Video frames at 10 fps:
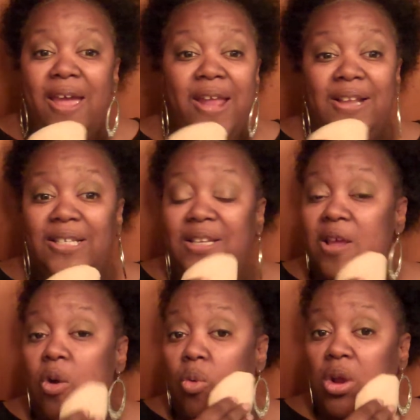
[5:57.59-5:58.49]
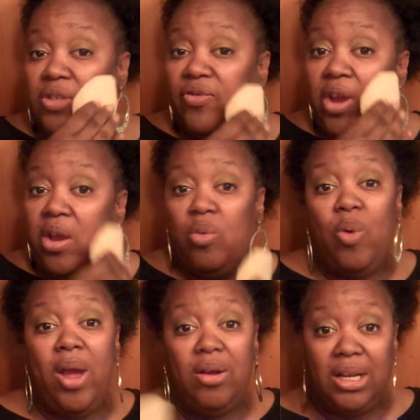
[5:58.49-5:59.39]
And it still works very
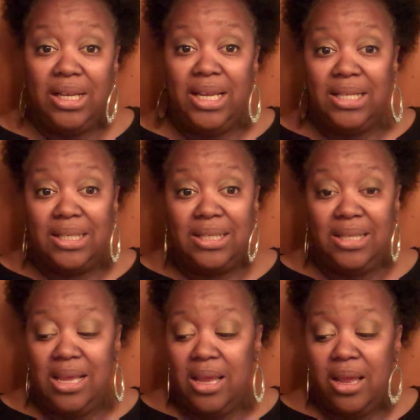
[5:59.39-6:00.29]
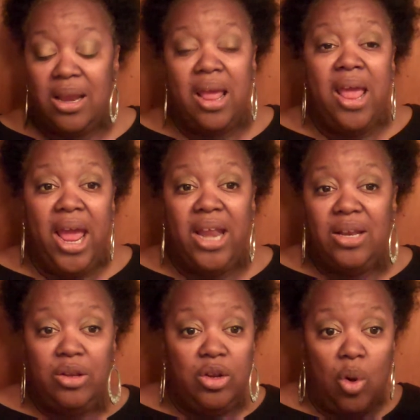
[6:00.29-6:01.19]
well to cleanse the skin,
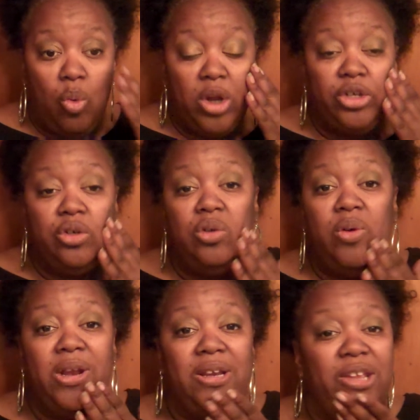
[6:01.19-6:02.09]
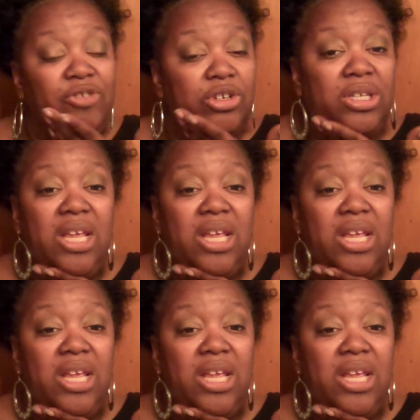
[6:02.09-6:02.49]
and you know, once you do it, it leaves your